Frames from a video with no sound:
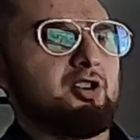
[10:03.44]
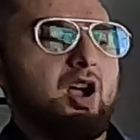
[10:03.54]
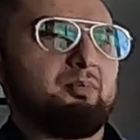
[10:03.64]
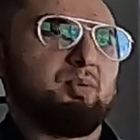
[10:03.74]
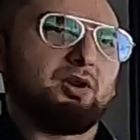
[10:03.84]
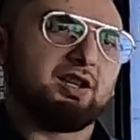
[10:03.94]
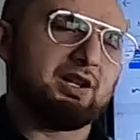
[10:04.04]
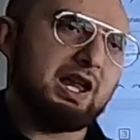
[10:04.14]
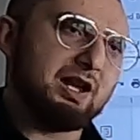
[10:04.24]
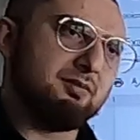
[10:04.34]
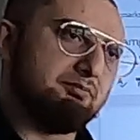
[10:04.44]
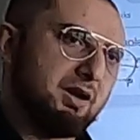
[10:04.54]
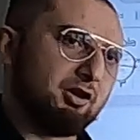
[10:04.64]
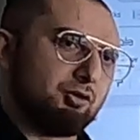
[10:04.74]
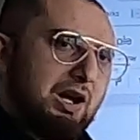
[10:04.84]
You're not putting a
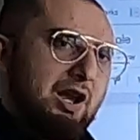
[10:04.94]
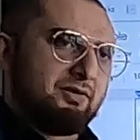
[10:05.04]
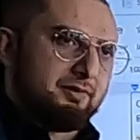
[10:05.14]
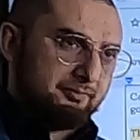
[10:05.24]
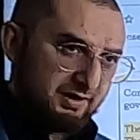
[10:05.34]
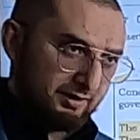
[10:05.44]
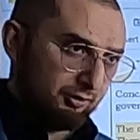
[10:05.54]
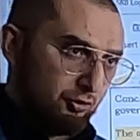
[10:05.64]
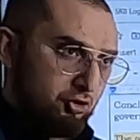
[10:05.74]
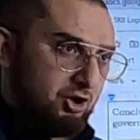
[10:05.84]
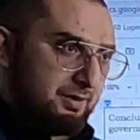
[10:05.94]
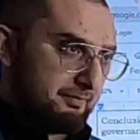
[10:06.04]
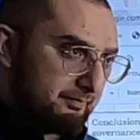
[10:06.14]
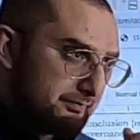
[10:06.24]
middle ground solution.